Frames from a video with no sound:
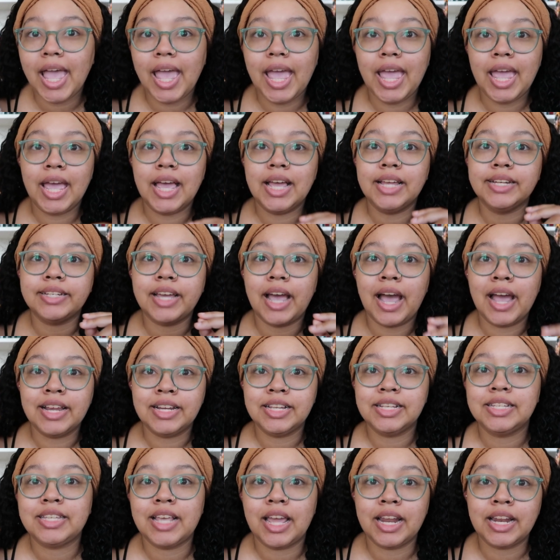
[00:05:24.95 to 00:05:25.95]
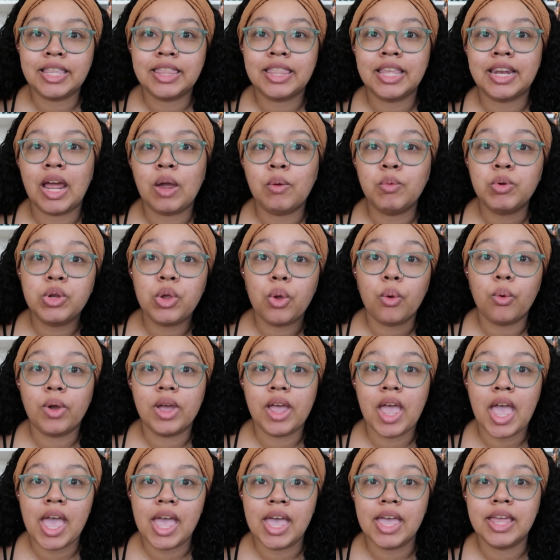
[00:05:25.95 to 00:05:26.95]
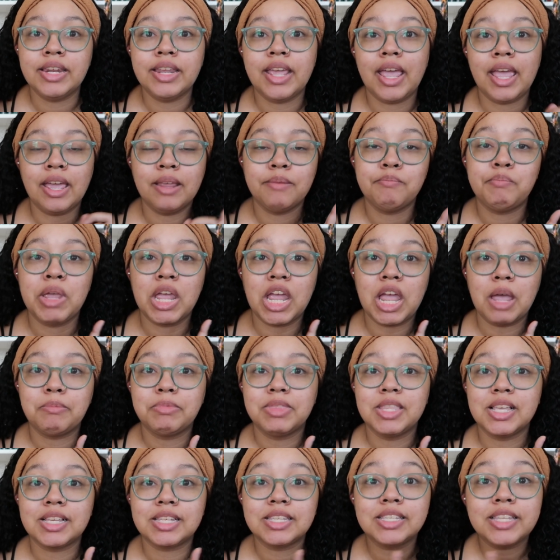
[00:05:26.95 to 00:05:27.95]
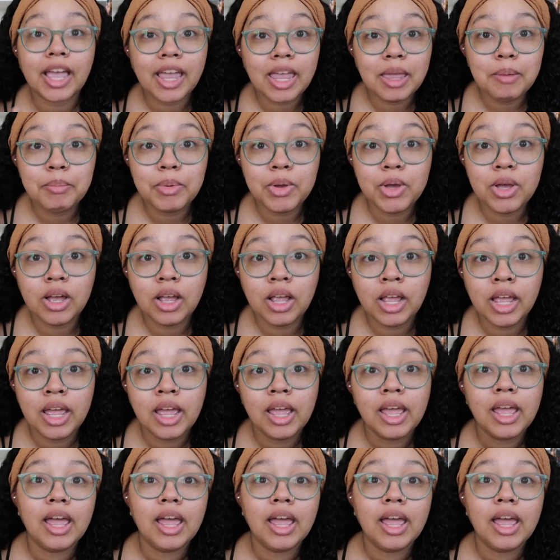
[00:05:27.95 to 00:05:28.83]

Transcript: And I decided that I would go ahead and pick up the second book